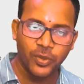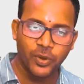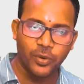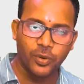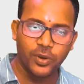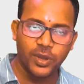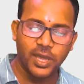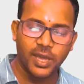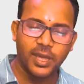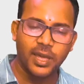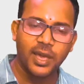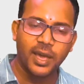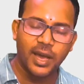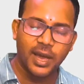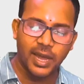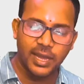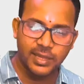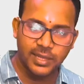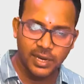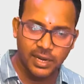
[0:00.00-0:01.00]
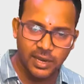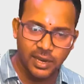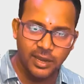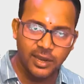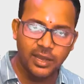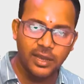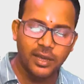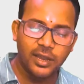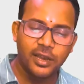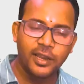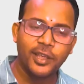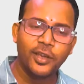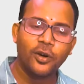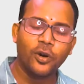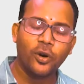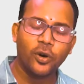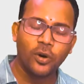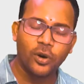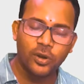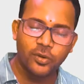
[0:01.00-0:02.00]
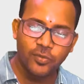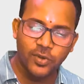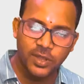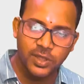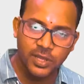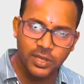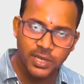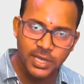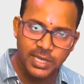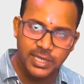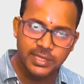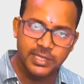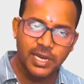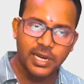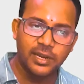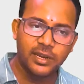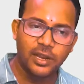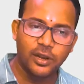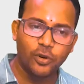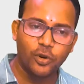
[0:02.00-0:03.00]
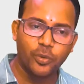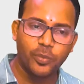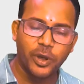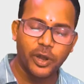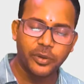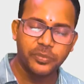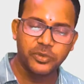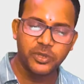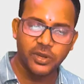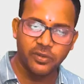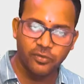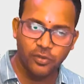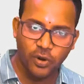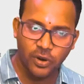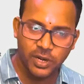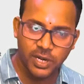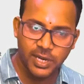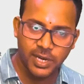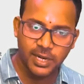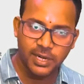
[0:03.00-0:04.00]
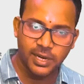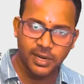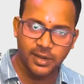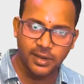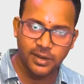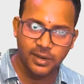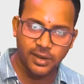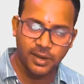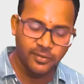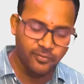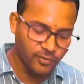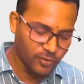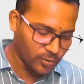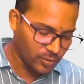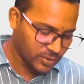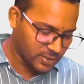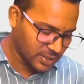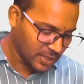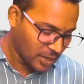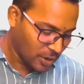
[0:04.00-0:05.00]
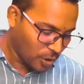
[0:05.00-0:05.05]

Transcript: okay, either clinically or with sentinel node biopsy, you have not detected any lymph nodes,